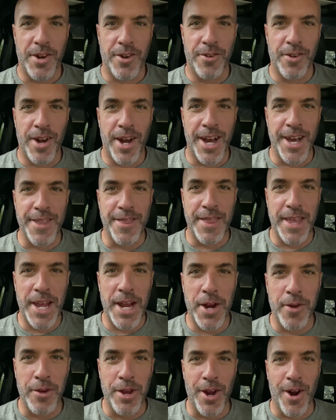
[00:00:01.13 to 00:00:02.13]
All
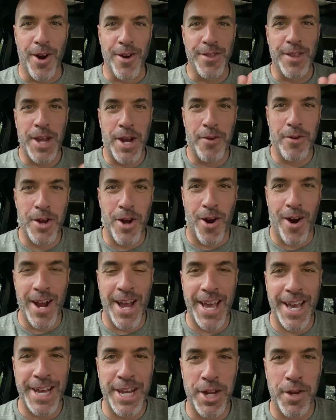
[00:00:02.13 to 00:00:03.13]
right, there we are. There we are.
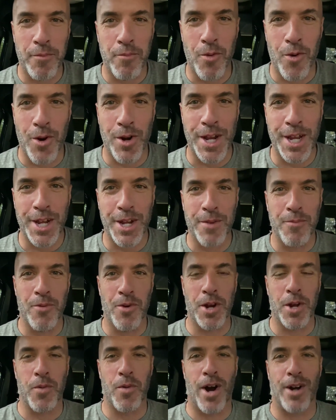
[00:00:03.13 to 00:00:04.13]
Hey, good morning. Good
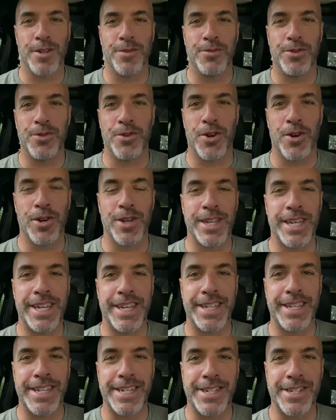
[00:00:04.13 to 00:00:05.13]
morning. Welcome to an early
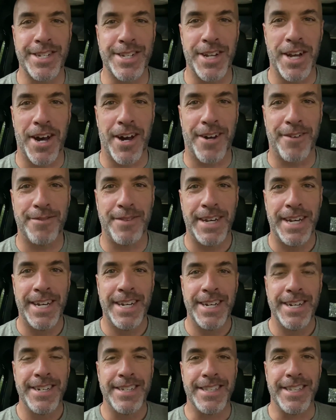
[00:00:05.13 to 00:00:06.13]
edition of
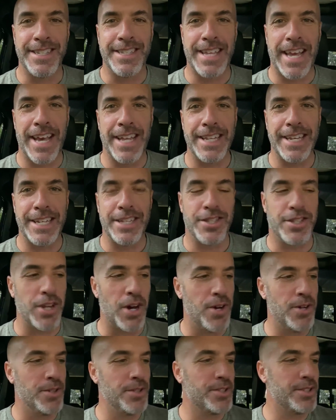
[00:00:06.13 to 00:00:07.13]
the Daily
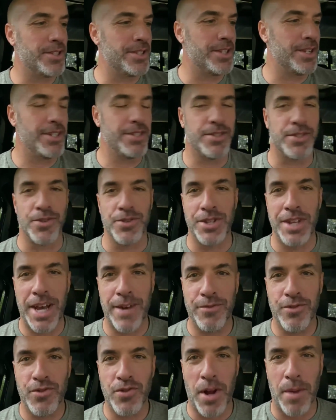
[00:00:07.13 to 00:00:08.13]
Dose. So, do you
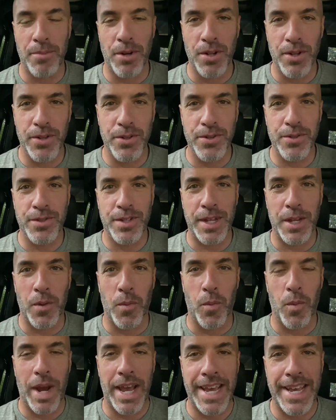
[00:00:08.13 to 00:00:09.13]
have trouble
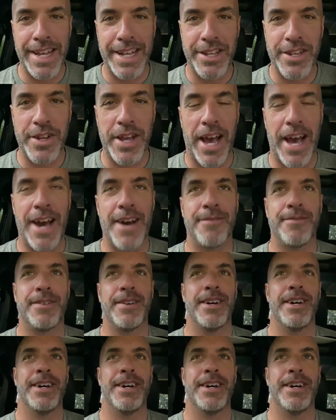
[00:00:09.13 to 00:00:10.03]
losing weight? Do you have